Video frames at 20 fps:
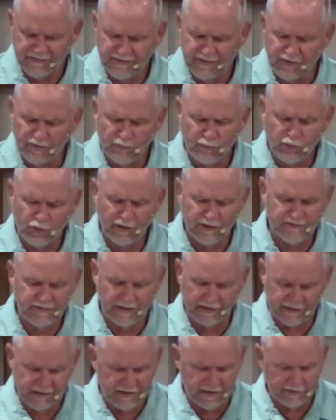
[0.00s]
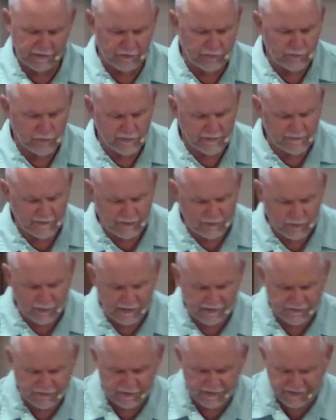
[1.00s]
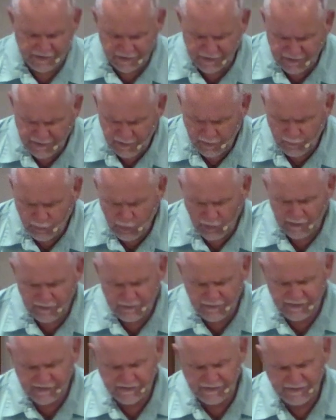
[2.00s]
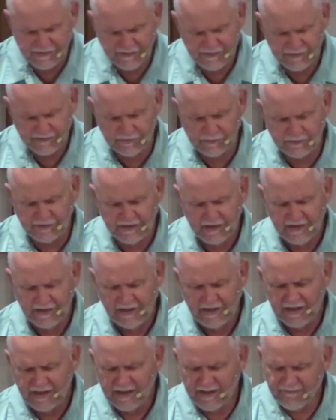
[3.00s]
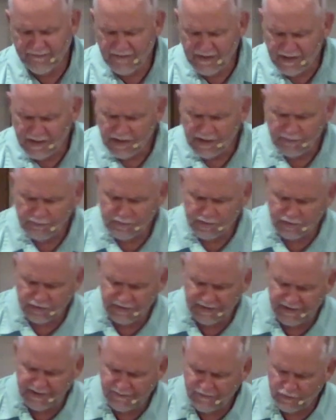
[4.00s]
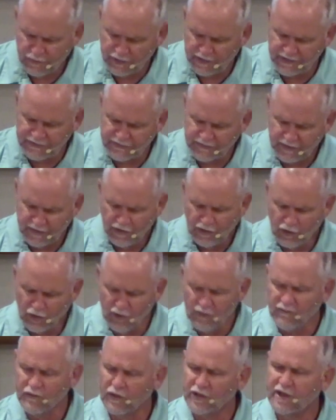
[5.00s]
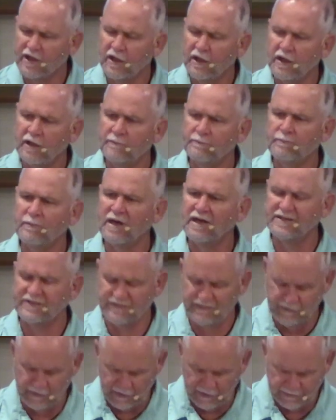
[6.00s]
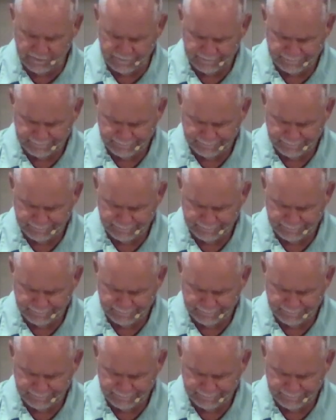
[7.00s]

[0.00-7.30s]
Dear brother, again, New Living Translation, dear brothers and sisters, if any believer is overcome by sin,